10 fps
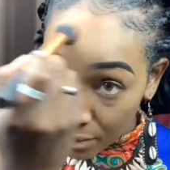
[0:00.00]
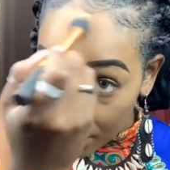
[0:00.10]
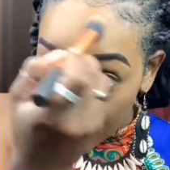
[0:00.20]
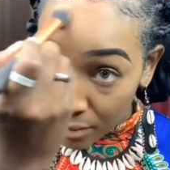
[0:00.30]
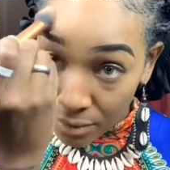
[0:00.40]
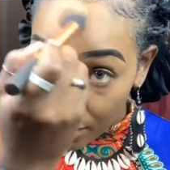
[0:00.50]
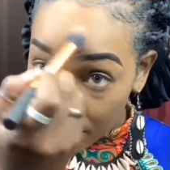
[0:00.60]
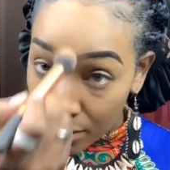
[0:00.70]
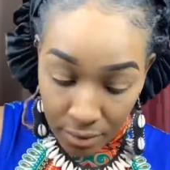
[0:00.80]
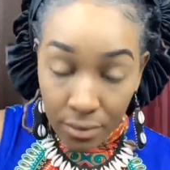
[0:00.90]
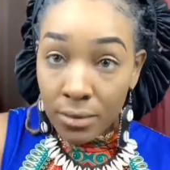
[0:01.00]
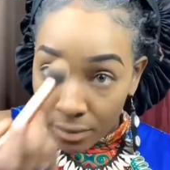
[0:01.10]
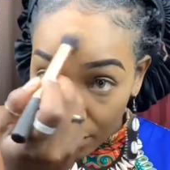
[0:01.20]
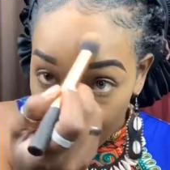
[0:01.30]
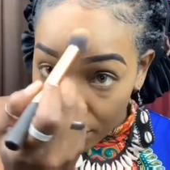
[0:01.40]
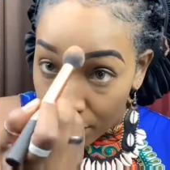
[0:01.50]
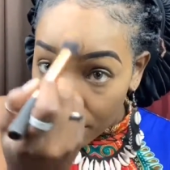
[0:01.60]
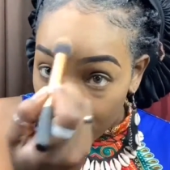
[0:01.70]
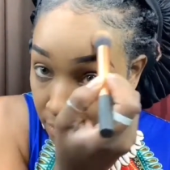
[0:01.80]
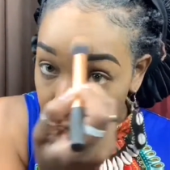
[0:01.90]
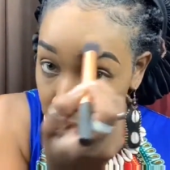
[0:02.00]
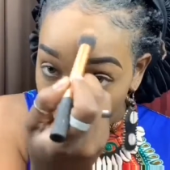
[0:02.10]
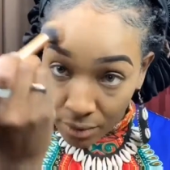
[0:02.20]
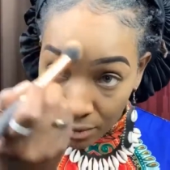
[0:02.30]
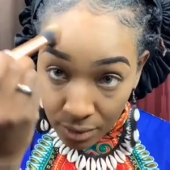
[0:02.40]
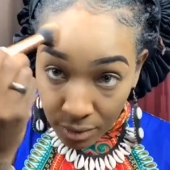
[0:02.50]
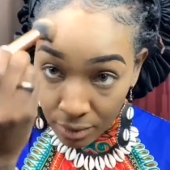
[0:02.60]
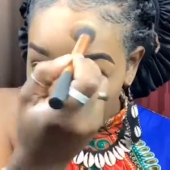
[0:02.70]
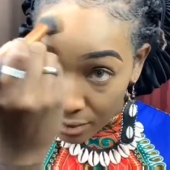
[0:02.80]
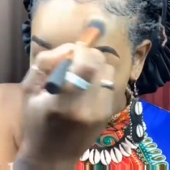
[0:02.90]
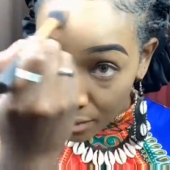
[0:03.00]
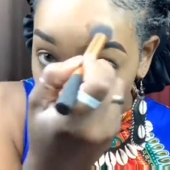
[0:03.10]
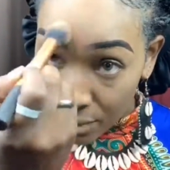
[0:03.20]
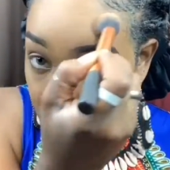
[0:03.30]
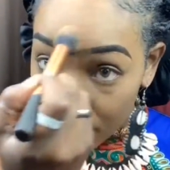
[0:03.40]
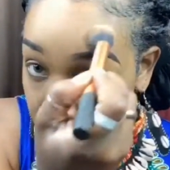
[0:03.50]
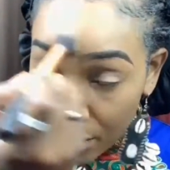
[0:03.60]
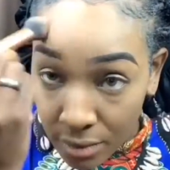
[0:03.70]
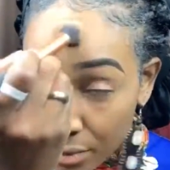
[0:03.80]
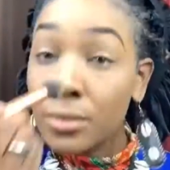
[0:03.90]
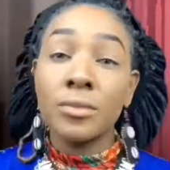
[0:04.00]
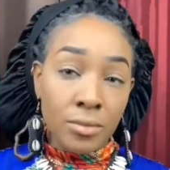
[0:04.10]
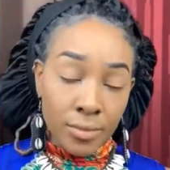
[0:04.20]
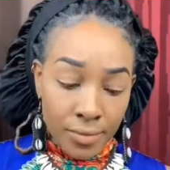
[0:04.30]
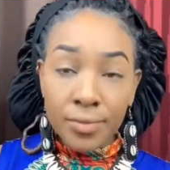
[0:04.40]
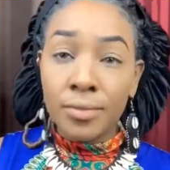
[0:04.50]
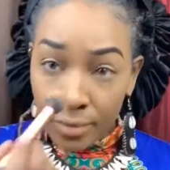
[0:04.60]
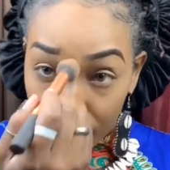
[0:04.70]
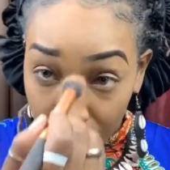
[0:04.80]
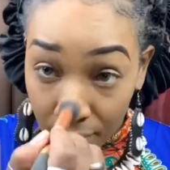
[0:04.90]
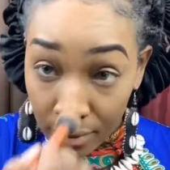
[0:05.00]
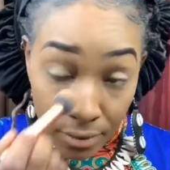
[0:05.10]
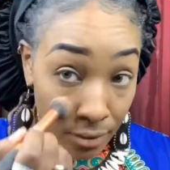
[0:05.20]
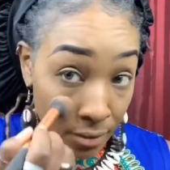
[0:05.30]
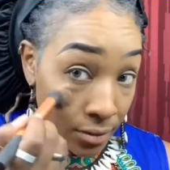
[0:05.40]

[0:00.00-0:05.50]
I'm going in on my forehead, my cheeks, and my chin for my highlighted areas.